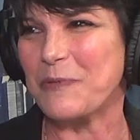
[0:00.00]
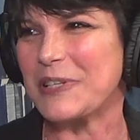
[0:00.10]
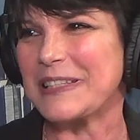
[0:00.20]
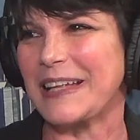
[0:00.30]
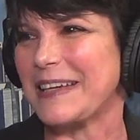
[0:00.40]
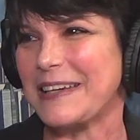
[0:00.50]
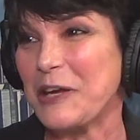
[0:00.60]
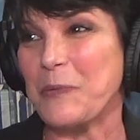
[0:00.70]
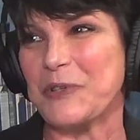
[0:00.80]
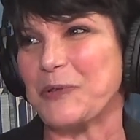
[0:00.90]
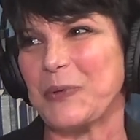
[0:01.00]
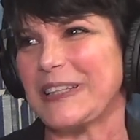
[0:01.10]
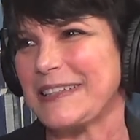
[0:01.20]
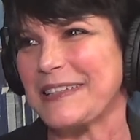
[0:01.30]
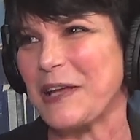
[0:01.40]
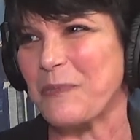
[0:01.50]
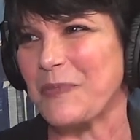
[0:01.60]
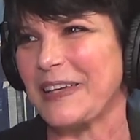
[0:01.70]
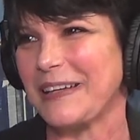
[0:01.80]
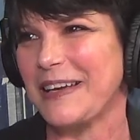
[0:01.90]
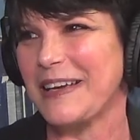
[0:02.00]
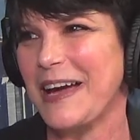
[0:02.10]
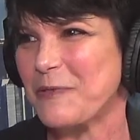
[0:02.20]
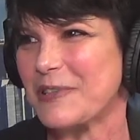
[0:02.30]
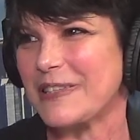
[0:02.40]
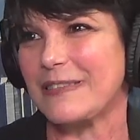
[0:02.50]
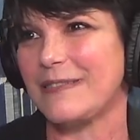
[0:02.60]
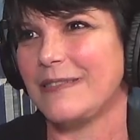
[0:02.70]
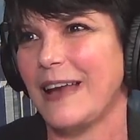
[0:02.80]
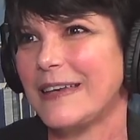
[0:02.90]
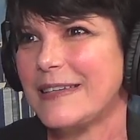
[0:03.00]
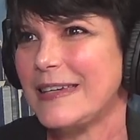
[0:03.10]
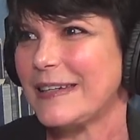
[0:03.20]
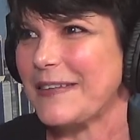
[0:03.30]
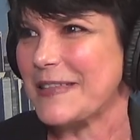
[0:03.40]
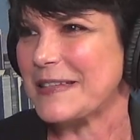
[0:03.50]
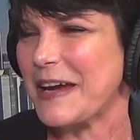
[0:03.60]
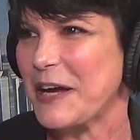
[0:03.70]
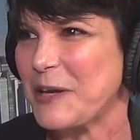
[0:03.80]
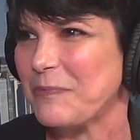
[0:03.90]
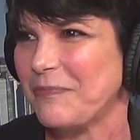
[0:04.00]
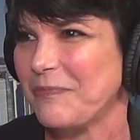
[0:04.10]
was like, it was really something. I was 19 at the time.